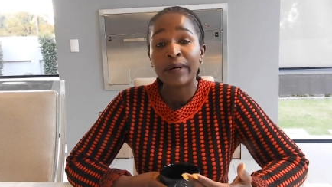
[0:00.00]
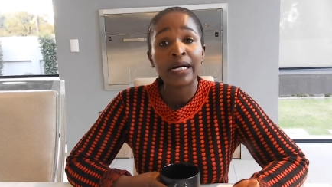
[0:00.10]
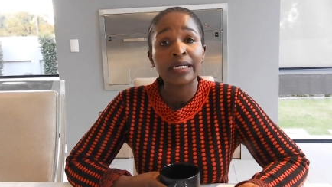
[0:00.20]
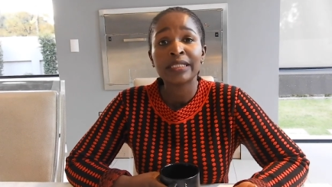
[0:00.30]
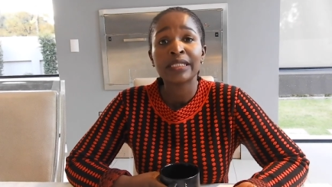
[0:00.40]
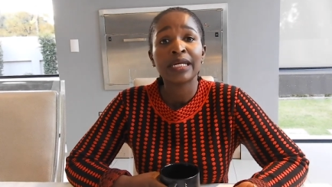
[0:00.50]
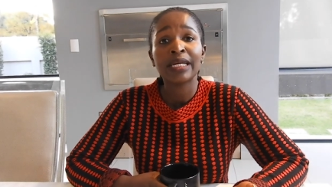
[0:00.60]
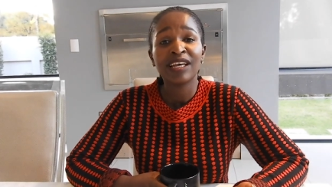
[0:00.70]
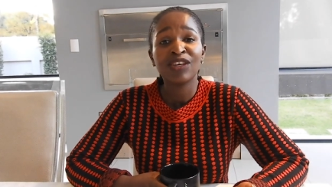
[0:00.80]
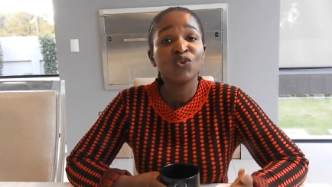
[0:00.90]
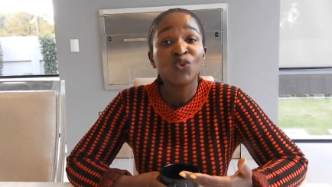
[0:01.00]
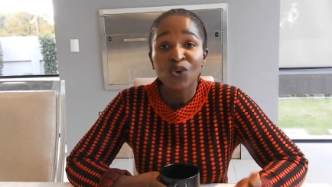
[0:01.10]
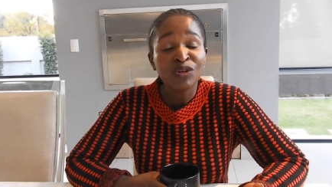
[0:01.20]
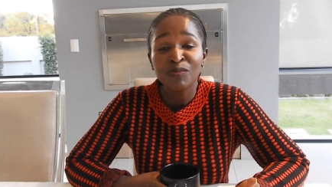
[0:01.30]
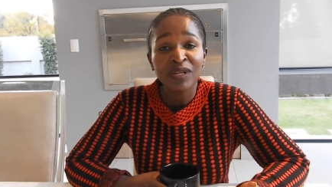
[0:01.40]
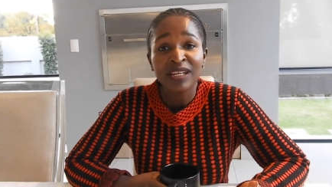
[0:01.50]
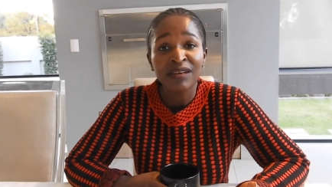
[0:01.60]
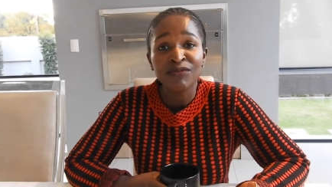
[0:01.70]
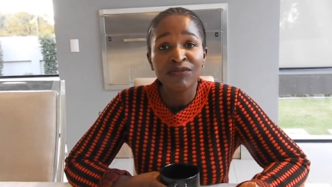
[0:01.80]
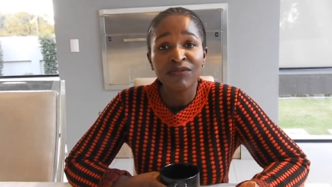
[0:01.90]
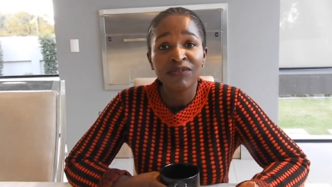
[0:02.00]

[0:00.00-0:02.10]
but you don't believe.